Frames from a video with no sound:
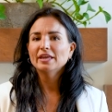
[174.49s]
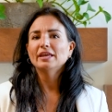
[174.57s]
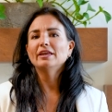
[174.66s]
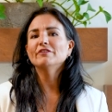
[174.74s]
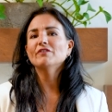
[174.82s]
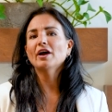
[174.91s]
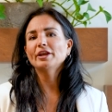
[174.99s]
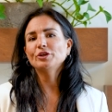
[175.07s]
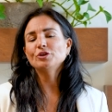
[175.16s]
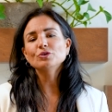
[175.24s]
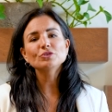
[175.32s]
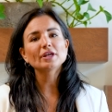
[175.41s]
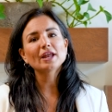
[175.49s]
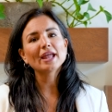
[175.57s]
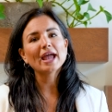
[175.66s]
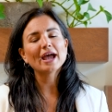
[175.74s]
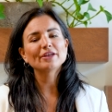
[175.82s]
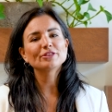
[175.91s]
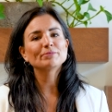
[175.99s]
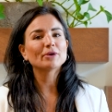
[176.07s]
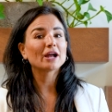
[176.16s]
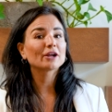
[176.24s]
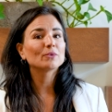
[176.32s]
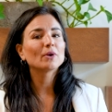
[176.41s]
if I knew that I had the
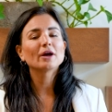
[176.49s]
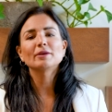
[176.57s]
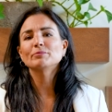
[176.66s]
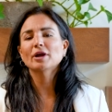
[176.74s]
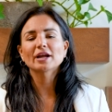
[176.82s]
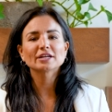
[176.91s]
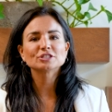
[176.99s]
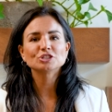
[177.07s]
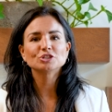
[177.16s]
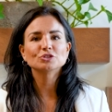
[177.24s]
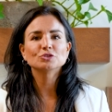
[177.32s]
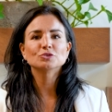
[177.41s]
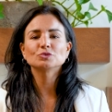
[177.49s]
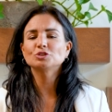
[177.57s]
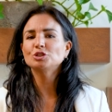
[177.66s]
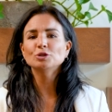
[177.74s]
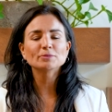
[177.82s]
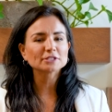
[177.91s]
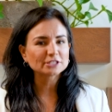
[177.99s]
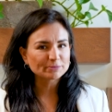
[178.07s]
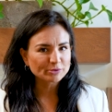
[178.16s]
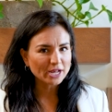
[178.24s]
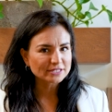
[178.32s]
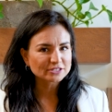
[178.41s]
BRCA1, BRCA2 tumor
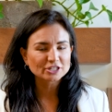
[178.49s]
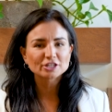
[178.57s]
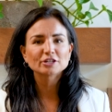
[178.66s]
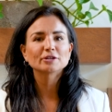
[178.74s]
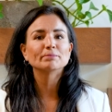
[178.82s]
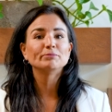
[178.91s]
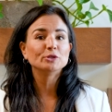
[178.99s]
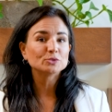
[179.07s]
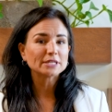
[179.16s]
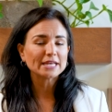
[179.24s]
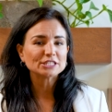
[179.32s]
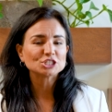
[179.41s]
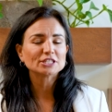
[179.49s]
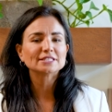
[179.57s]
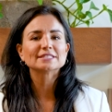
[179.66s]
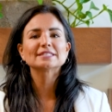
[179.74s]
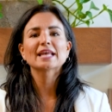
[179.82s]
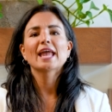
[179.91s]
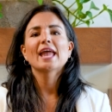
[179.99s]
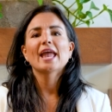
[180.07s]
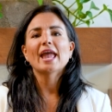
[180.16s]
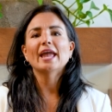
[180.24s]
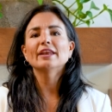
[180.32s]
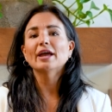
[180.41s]
suppressor mutations
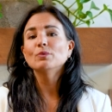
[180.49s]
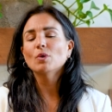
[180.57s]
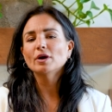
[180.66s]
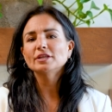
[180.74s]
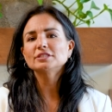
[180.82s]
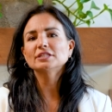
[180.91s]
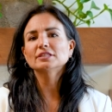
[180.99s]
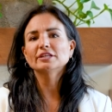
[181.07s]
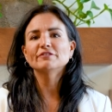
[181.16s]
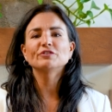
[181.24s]
and I wanted to live